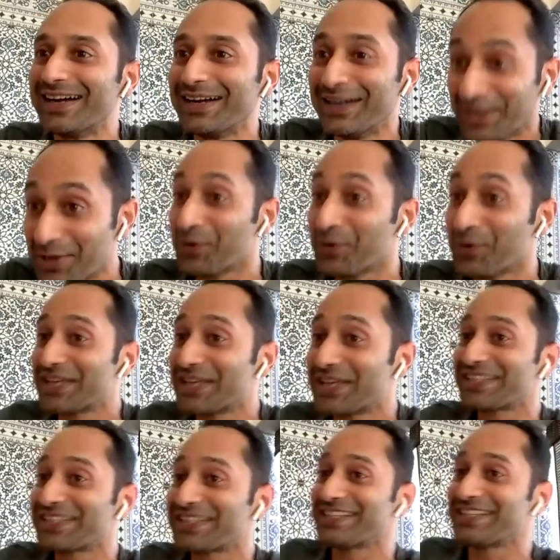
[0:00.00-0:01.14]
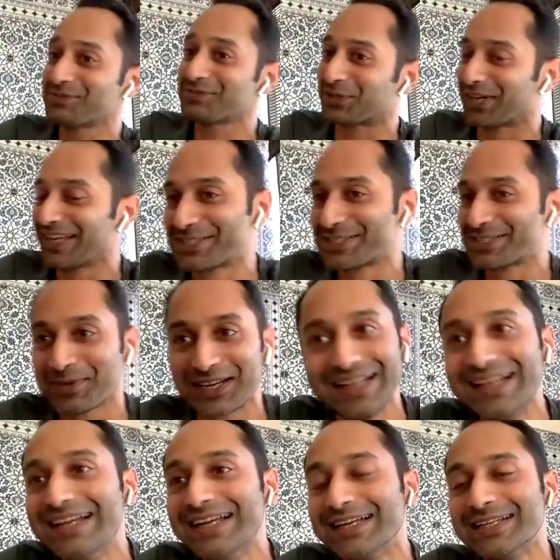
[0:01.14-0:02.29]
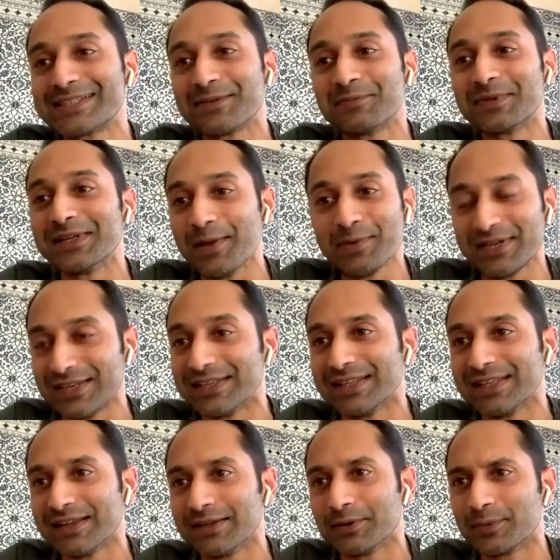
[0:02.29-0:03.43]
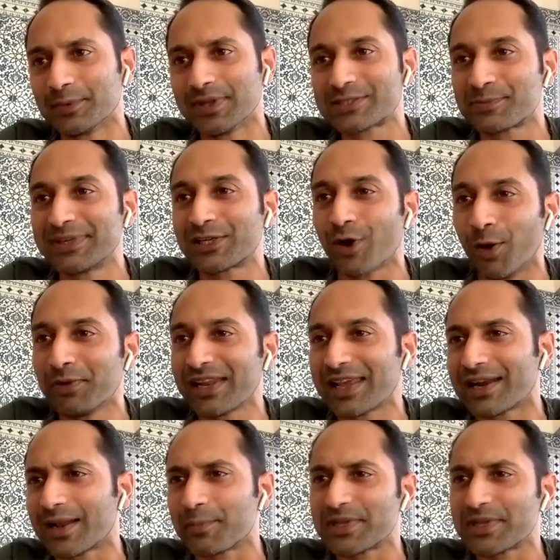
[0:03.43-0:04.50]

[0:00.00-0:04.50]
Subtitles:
But it's a bit complicated.